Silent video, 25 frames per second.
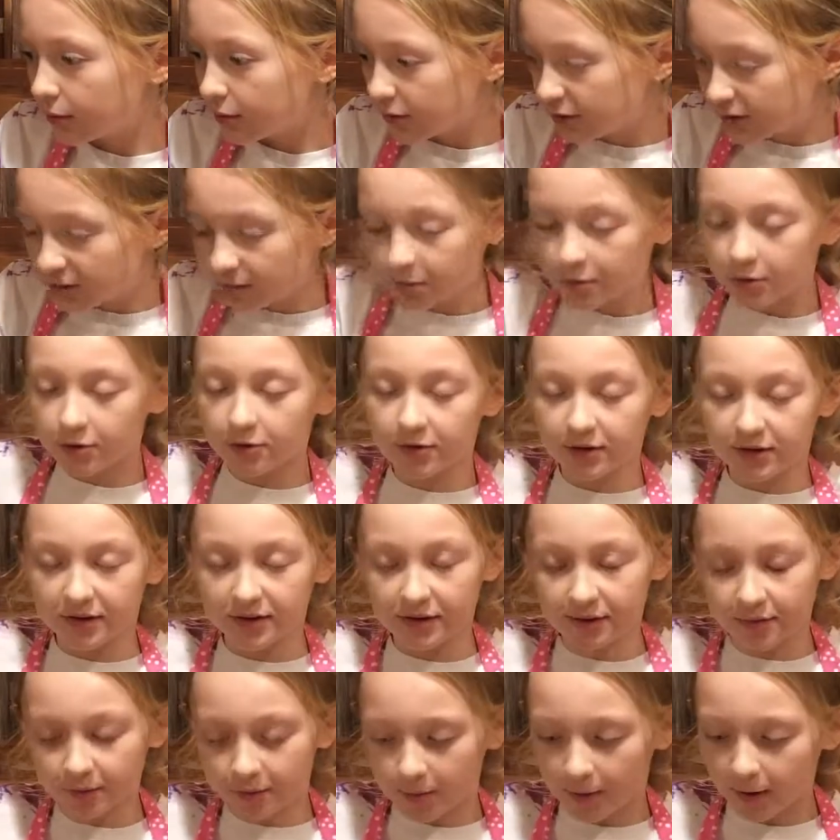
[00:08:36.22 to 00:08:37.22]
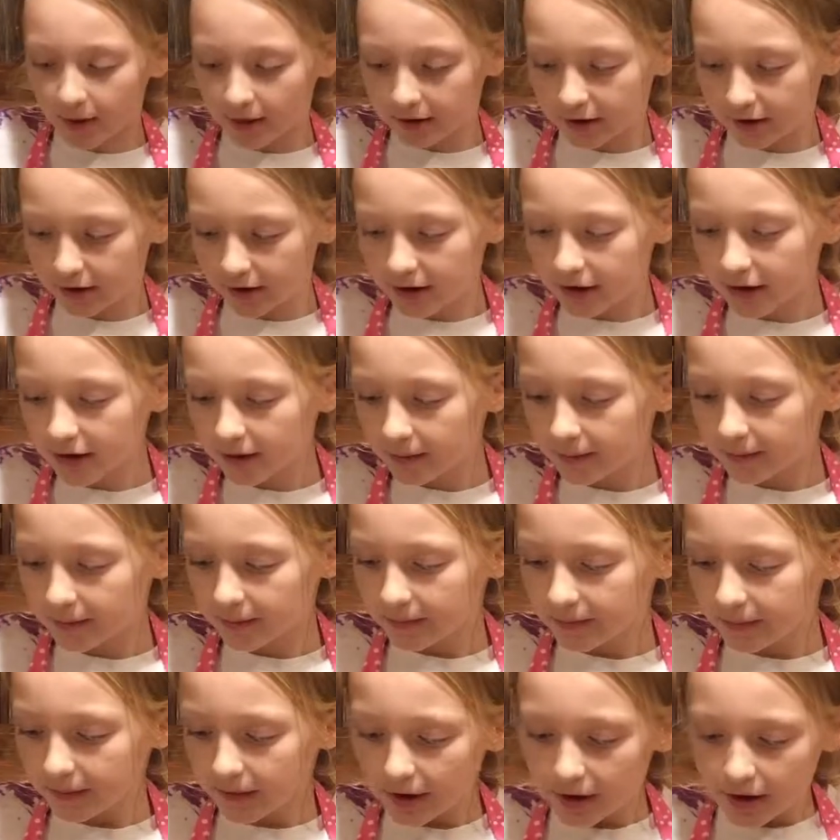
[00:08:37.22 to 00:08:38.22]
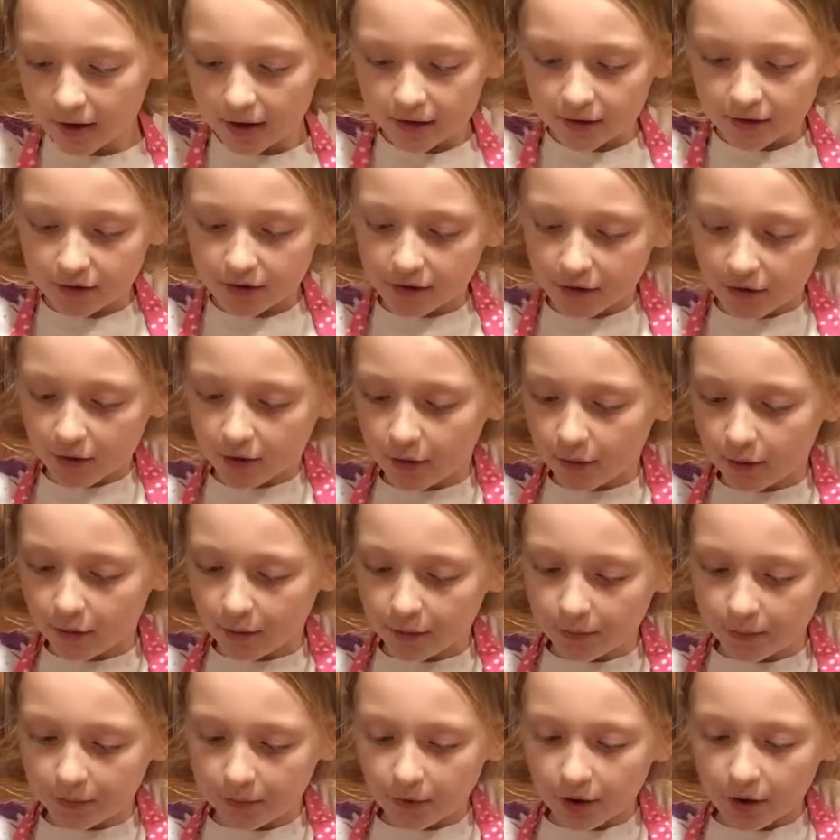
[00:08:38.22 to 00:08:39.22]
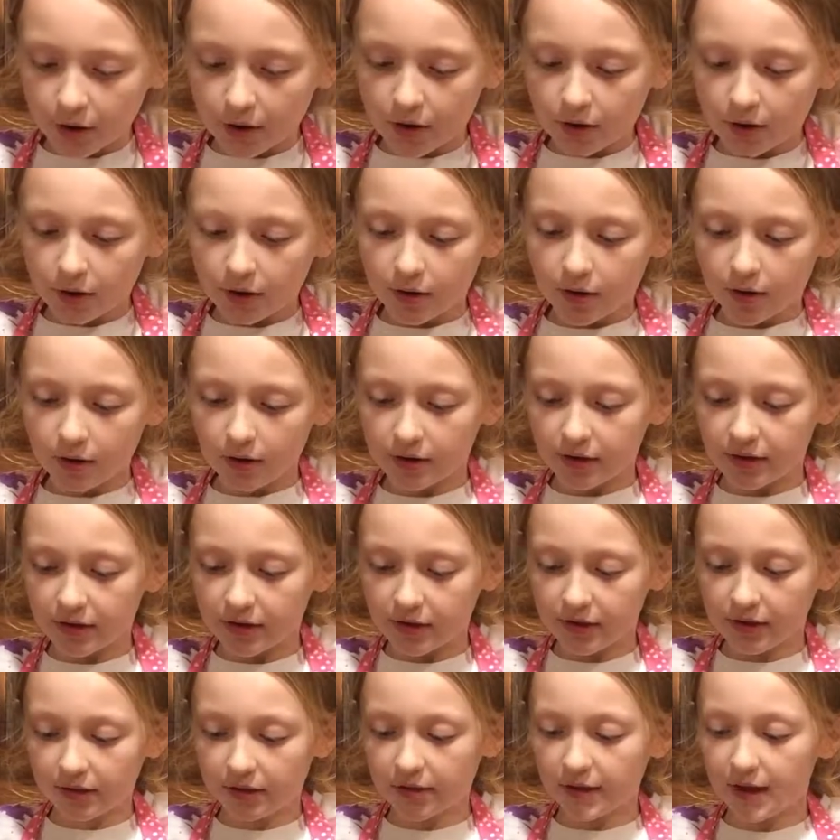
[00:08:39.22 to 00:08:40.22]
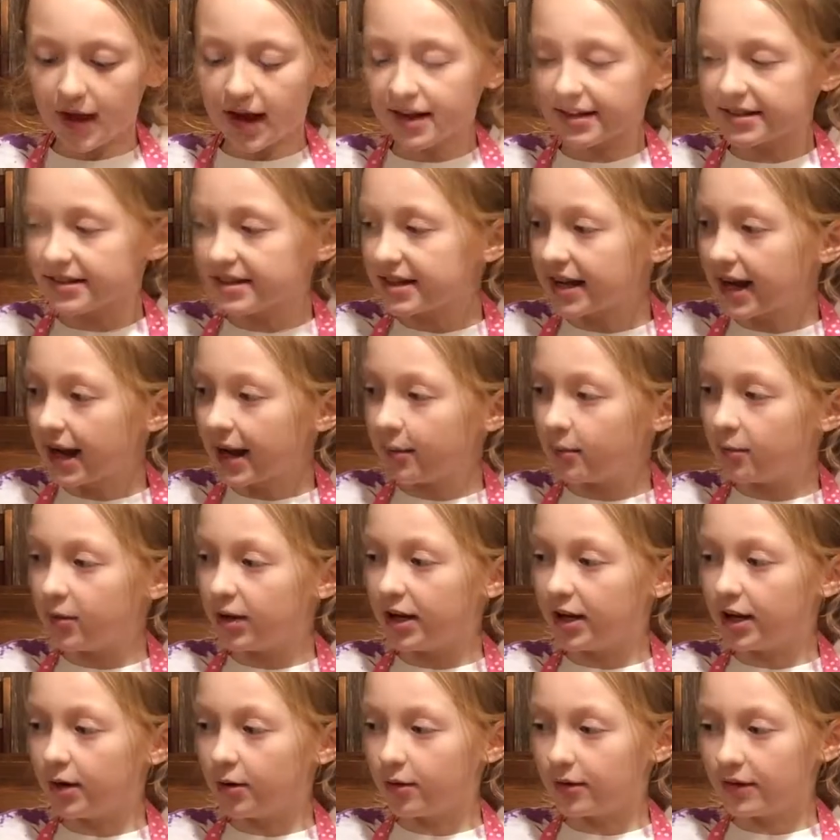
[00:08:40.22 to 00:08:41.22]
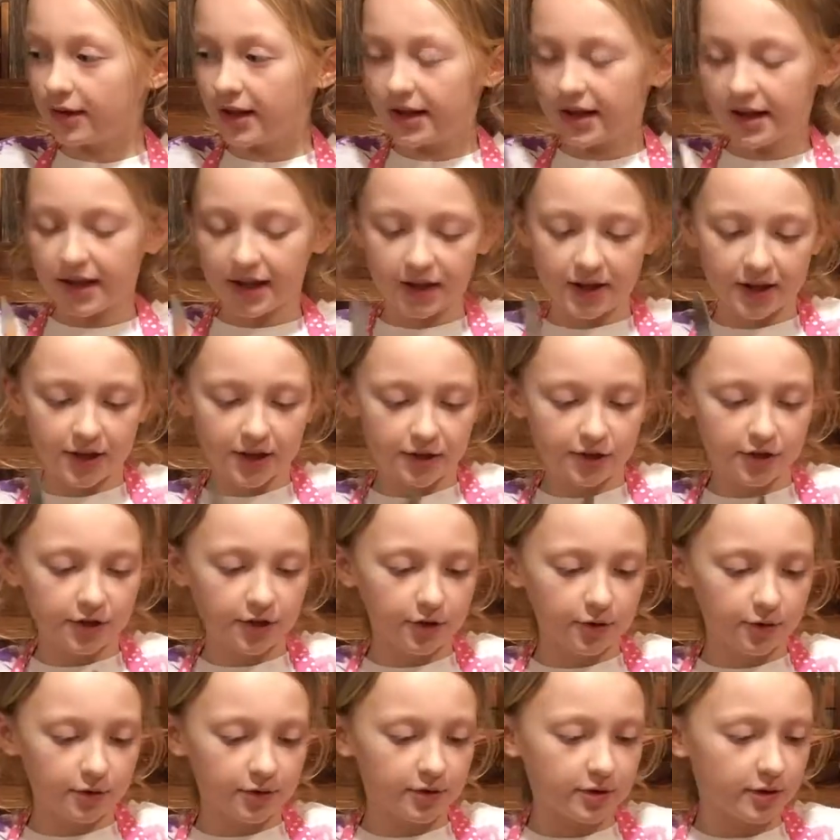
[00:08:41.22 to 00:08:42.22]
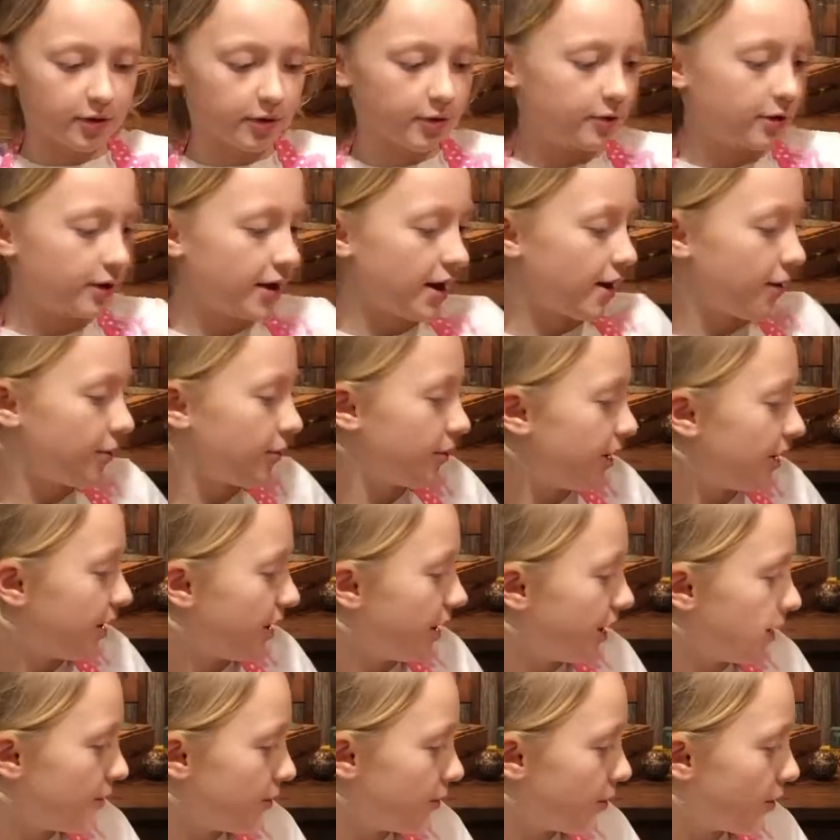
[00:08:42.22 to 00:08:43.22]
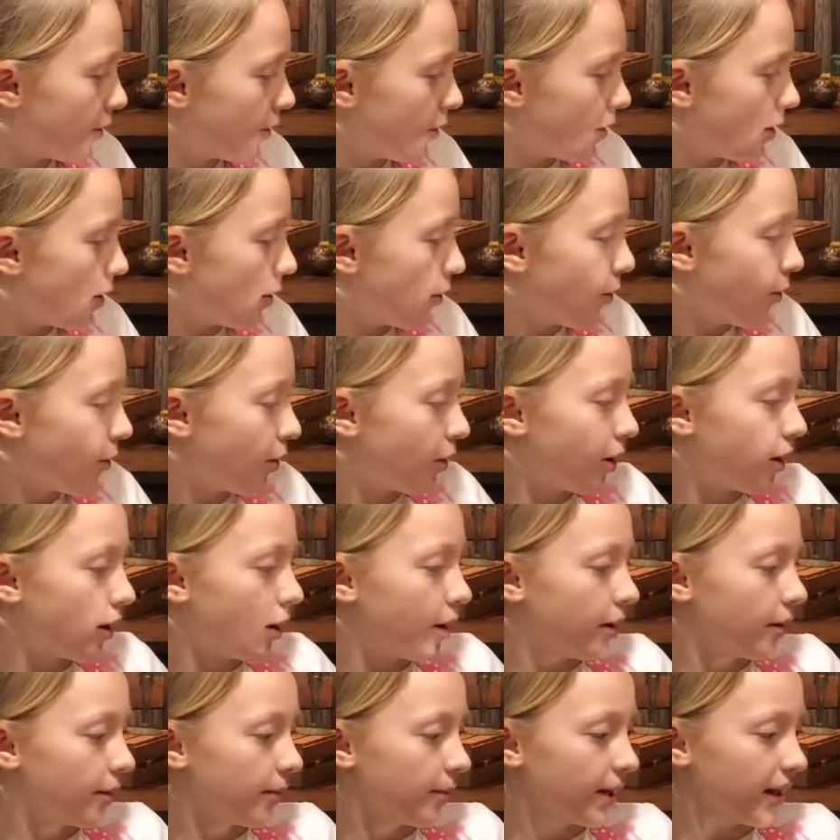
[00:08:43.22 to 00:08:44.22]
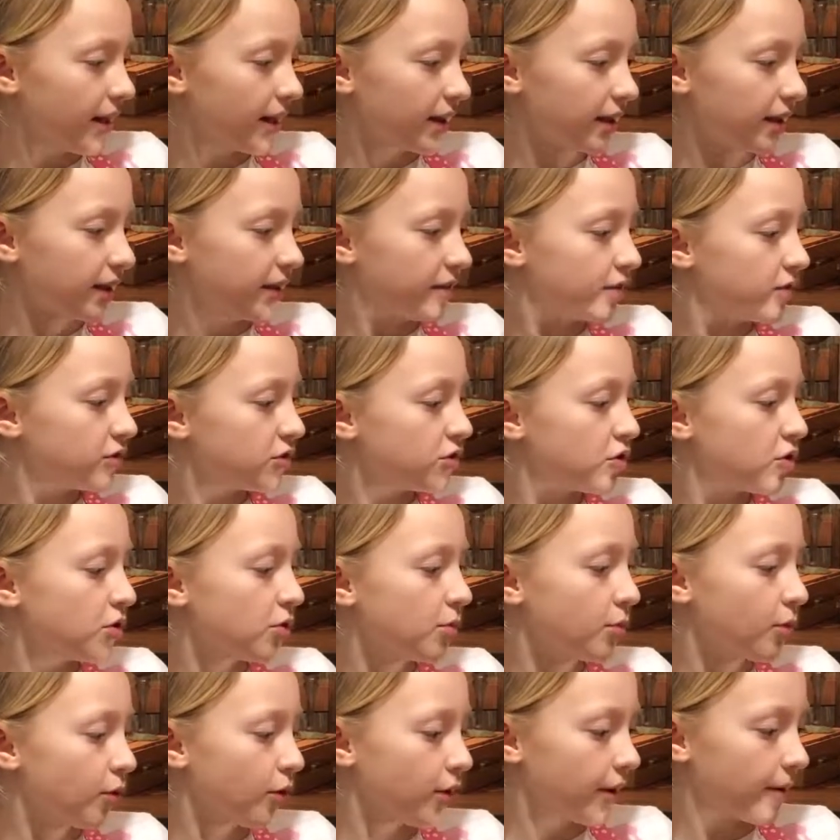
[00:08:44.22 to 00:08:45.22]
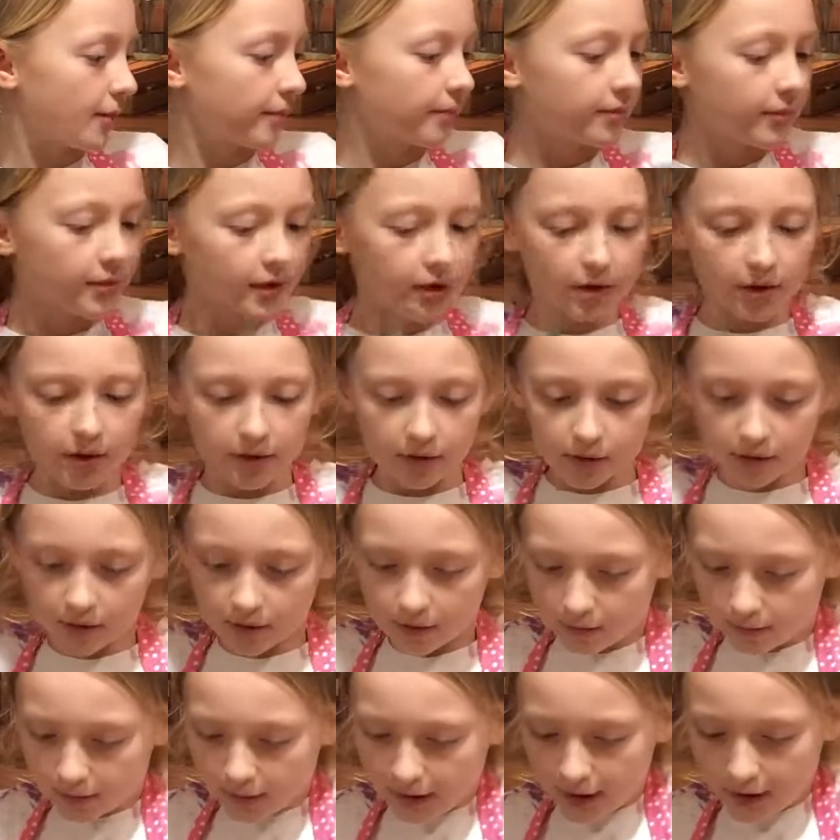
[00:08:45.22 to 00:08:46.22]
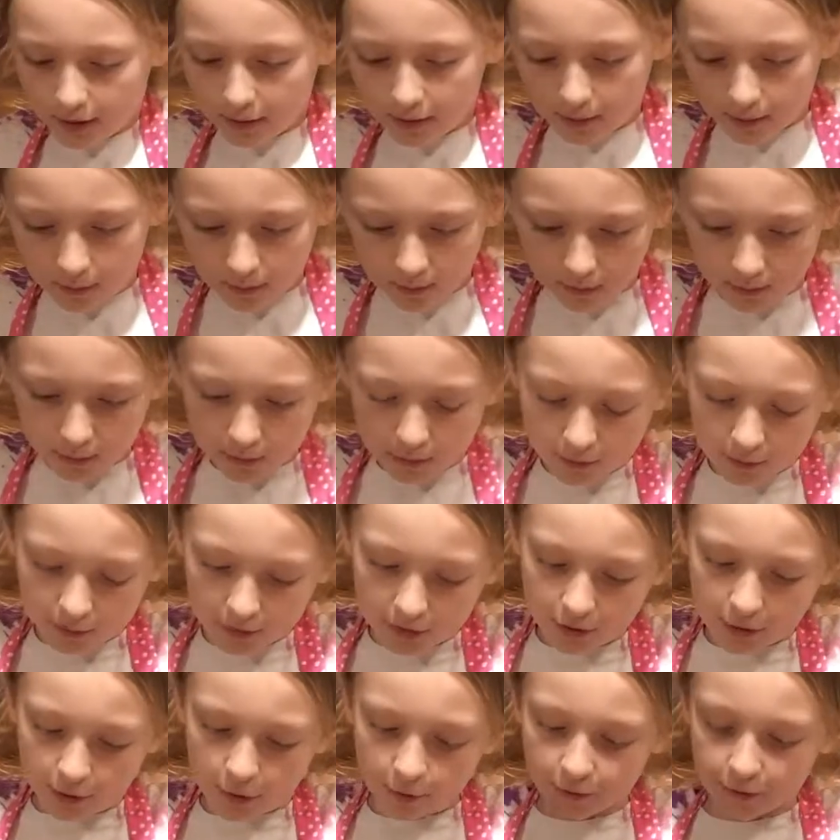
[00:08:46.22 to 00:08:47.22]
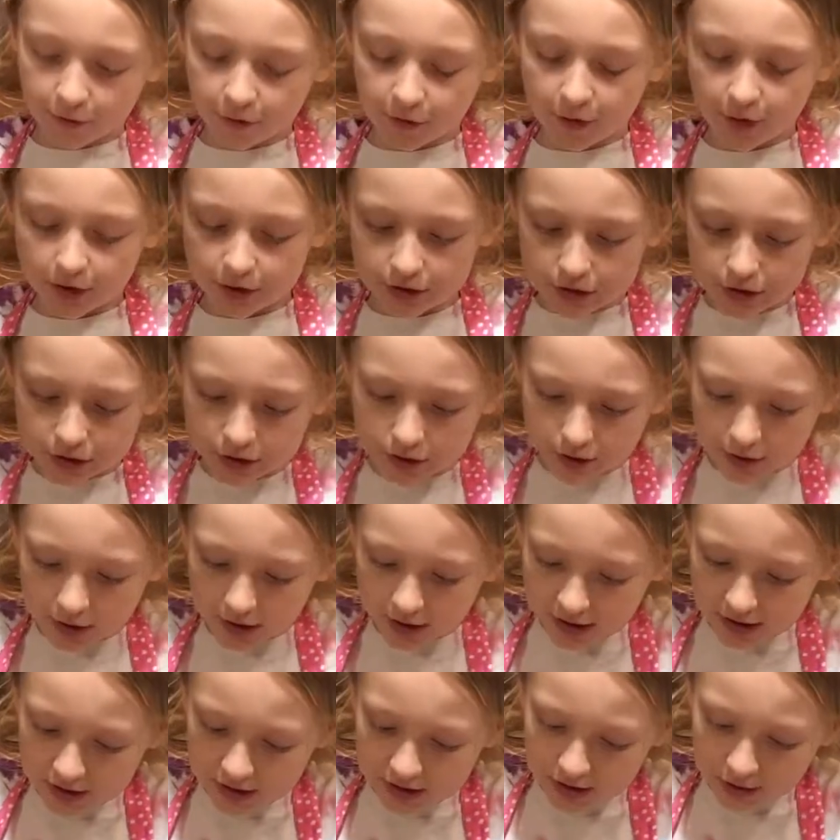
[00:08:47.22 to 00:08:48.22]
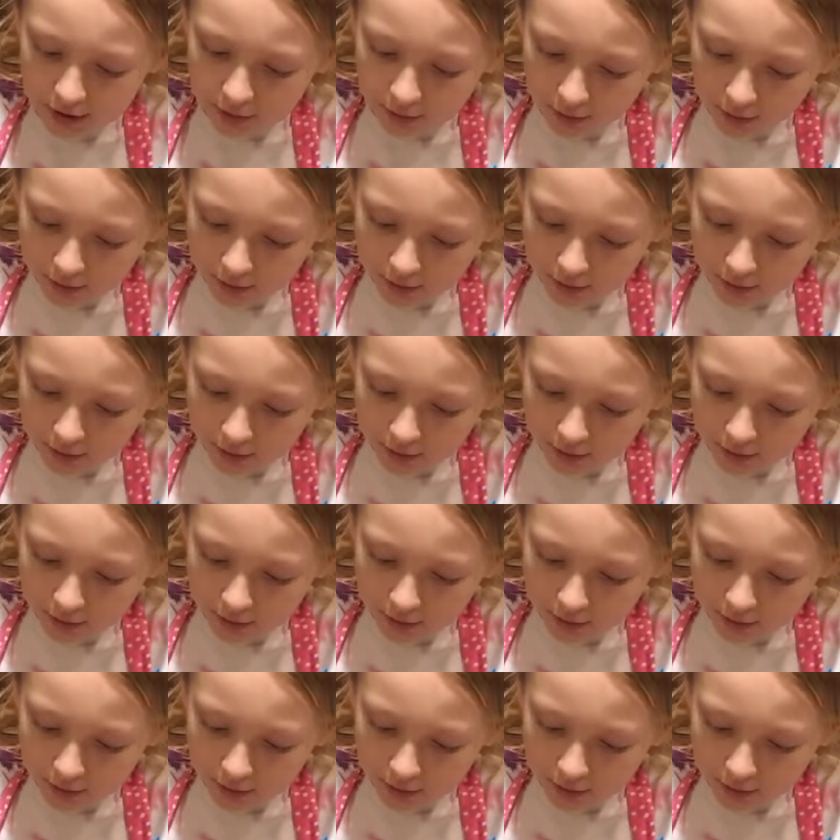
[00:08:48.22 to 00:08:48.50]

spoons of butter. So last time we only needed two, so now we need um, at least two more. So now, so first you need to